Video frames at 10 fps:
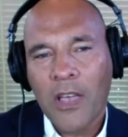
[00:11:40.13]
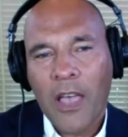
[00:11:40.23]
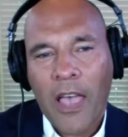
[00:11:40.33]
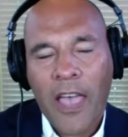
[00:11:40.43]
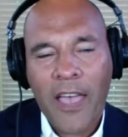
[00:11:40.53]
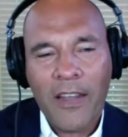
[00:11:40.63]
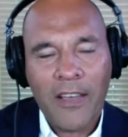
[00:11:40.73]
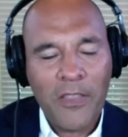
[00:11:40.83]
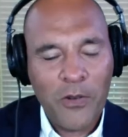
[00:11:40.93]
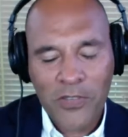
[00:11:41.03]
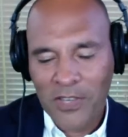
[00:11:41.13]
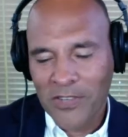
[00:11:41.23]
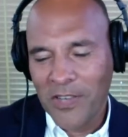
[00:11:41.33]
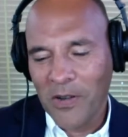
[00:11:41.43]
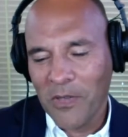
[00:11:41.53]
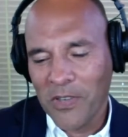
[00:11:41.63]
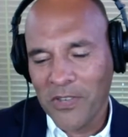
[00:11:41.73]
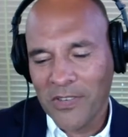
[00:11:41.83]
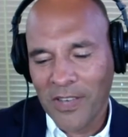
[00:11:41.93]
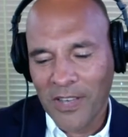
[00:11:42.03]
and there's this
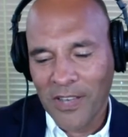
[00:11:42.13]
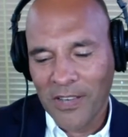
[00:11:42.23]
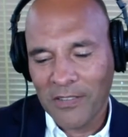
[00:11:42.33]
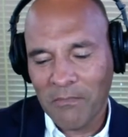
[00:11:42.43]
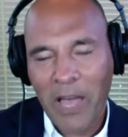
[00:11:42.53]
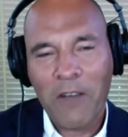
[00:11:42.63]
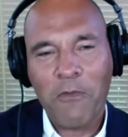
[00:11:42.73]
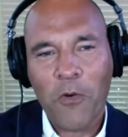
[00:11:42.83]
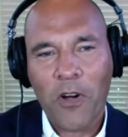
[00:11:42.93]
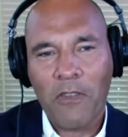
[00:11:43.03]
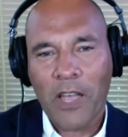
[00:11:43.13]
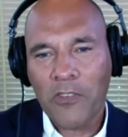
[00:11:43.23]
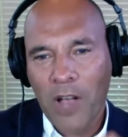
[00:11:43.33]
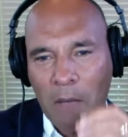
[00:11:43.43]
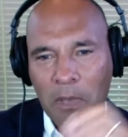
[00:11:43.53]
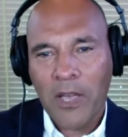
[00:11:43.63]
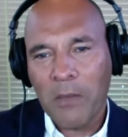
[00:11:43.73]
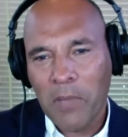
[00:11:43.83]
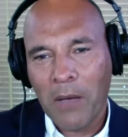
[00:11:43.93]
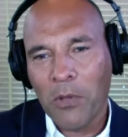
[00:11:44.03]
metaphor of like dropping a
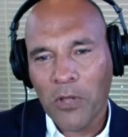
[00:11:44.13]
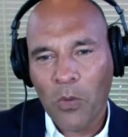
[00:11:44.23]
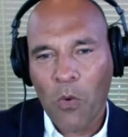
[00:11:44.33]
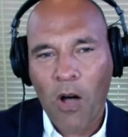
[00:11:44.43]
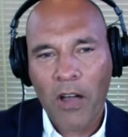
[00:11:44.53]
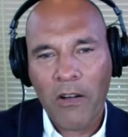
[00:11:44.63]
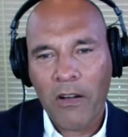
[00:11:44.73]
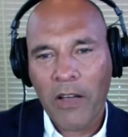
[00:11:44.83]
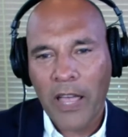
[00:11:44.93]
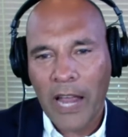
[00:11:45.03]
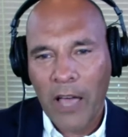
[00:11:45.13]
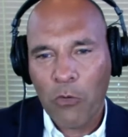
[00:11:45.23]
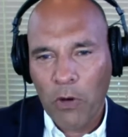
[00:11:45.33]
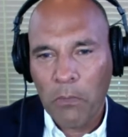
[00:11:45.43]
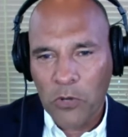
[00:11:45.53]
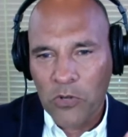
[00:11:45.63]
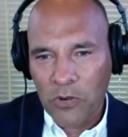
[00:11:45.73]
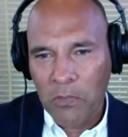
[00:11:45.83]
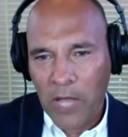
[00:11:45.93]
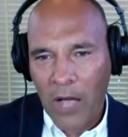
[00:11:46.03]
pebble in the water and how the ripples
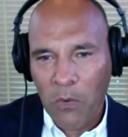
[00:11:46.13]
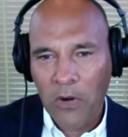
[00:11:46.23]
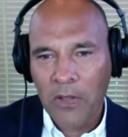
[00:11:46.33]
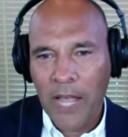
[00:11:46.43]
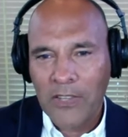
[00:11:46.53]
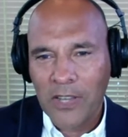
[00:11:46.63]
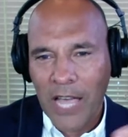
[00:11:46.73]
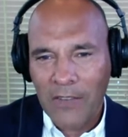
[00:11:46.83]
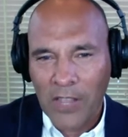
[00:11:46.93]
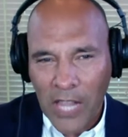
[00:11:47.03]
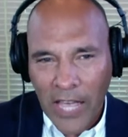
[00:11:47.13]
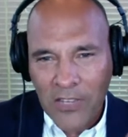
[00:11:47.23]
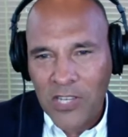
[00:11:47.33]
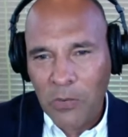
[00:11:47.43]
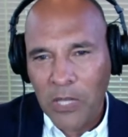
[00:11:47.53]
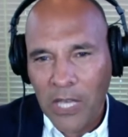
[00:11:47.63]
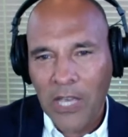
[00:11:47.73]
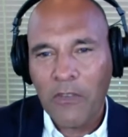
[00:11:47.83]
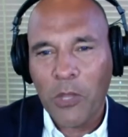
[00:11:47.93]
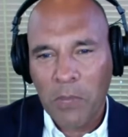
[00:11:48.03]
ripple outward, and that's kind of the legacy we
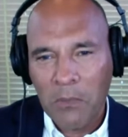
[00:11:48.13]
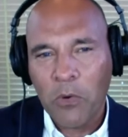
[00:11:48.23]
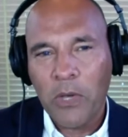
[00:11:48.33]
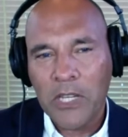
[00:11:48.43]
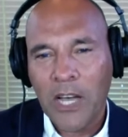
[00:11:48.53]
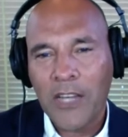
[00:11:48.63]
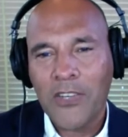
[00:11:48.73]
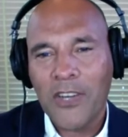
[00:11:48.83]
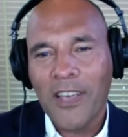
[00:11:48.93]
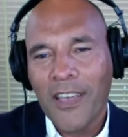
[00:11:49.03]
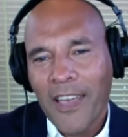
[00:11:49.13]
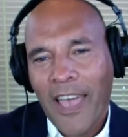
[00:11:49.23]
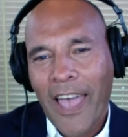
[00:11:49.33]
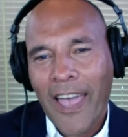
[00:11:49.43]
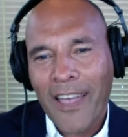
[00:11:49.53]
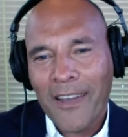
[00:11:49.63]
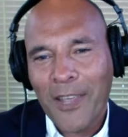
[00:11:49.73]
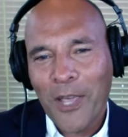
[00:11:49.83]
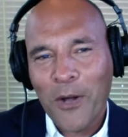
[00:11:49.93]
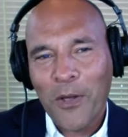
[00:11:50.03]
leave on the people we touch. And
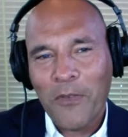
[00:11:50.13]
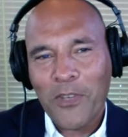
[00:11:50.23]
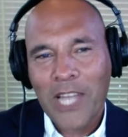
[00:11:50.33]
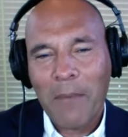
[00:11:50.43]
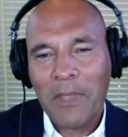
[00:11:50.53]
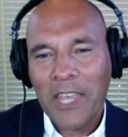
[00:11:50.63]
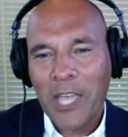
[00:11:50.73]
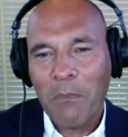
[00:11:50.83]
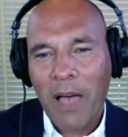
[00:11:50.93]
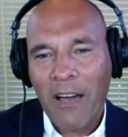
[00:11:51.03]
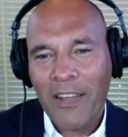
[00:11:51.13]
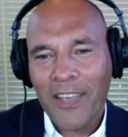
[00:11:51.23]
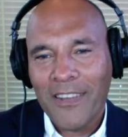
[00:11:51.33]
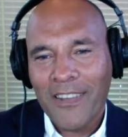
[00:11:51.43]
if you stop and think about it,